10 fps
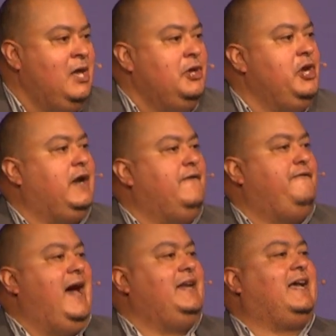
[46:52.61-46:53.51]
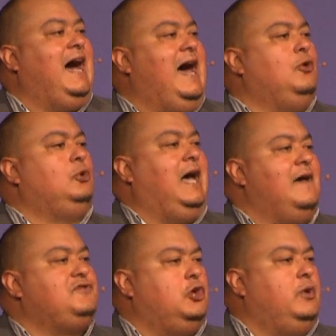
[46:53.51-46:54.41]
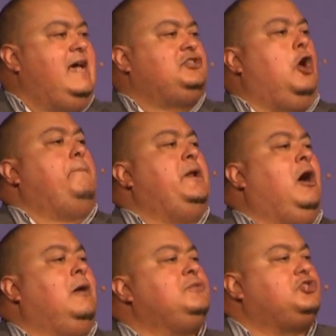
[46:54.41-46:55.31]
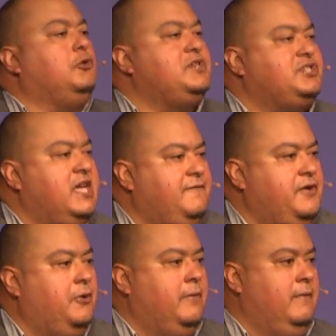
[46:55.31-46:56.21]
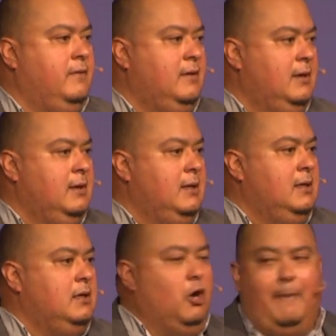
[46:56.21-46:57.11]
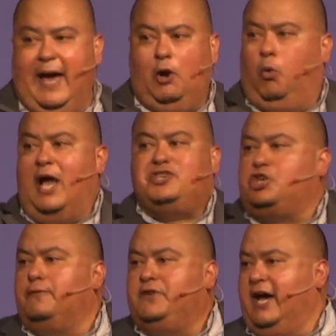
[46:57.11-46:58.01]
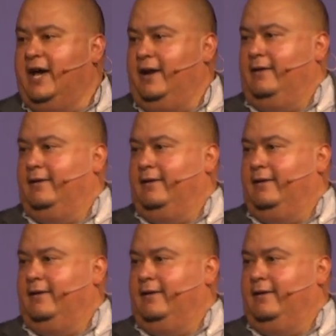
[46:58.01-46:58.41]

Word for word: You're going to find a God who loves you and has open arms to receive you, no matter what you've done.